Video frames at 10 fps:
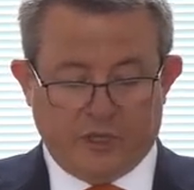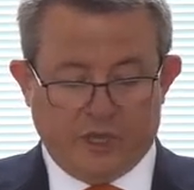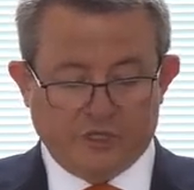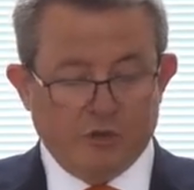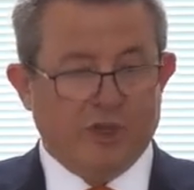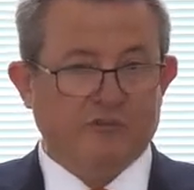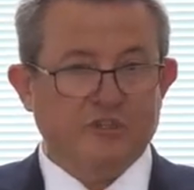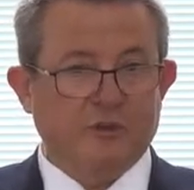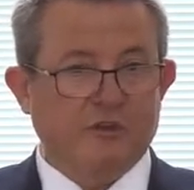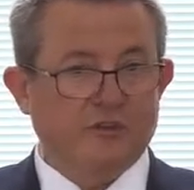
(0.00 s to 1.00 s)
I do have
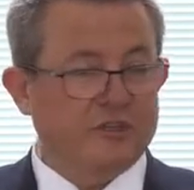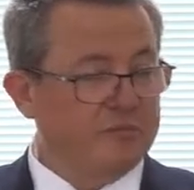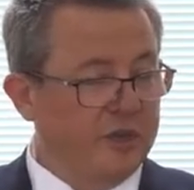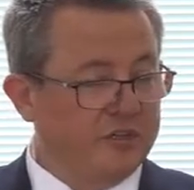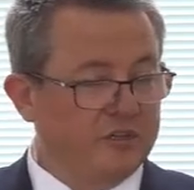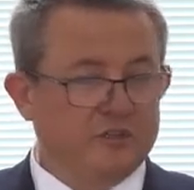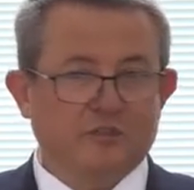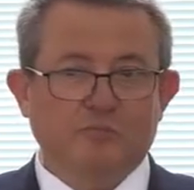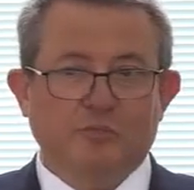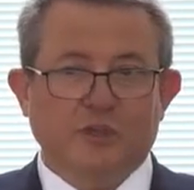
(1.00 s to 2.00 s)
experience, as
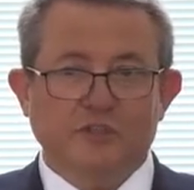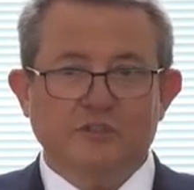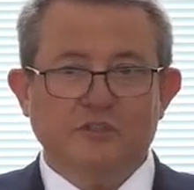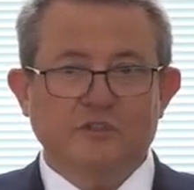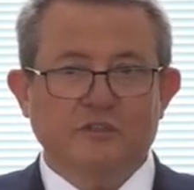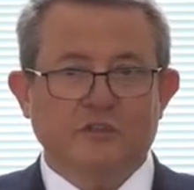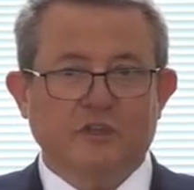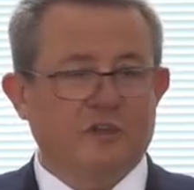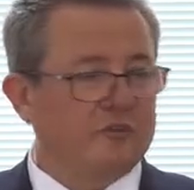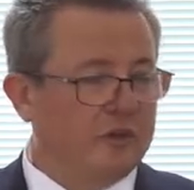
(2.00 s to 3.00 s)
mentioned, but
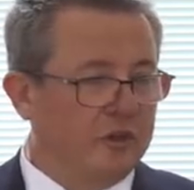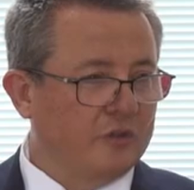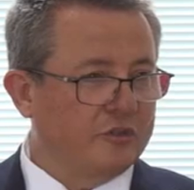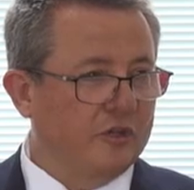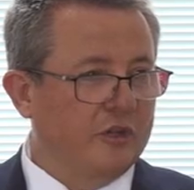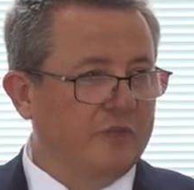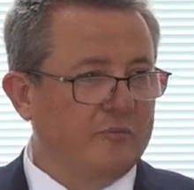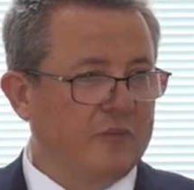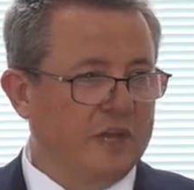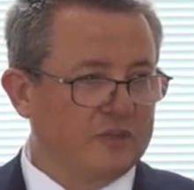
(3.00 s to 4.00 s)
I've got a lot to learn,
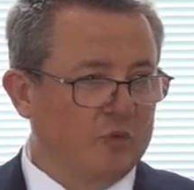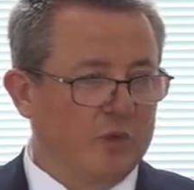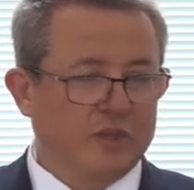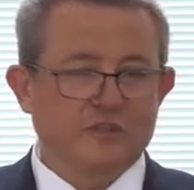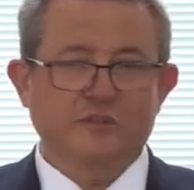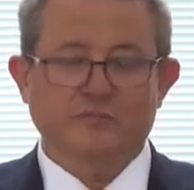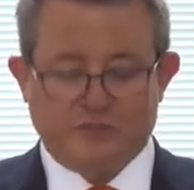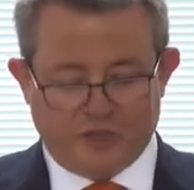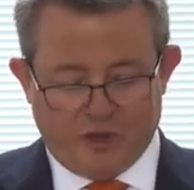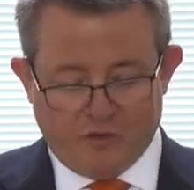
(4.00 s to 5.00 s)
as always.
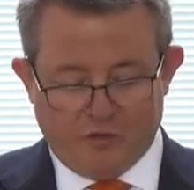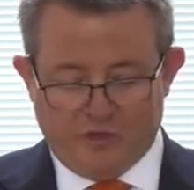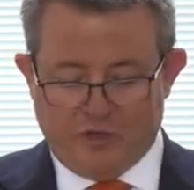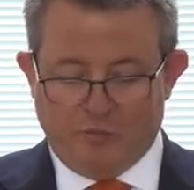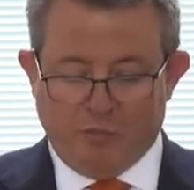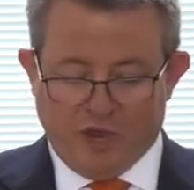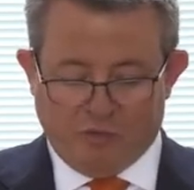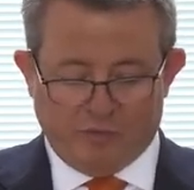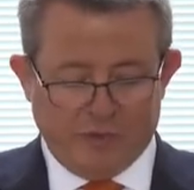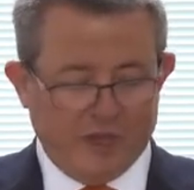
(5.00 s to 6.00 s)
So bear
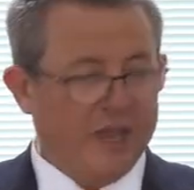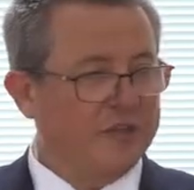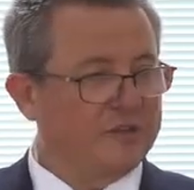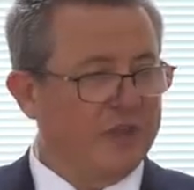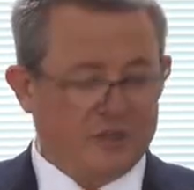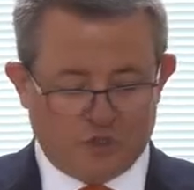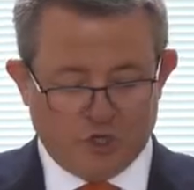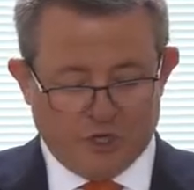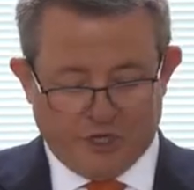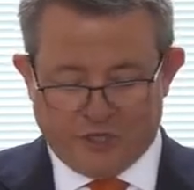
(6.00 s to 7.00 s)
with me as that
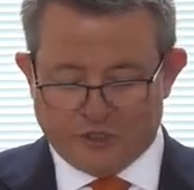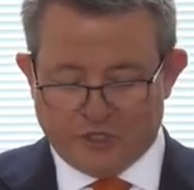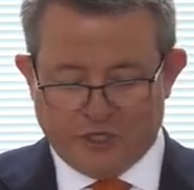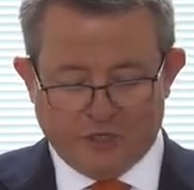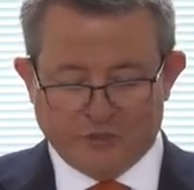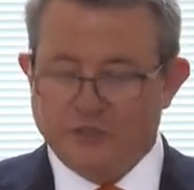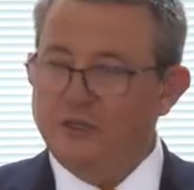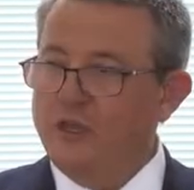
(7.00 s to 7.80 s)
journey continues.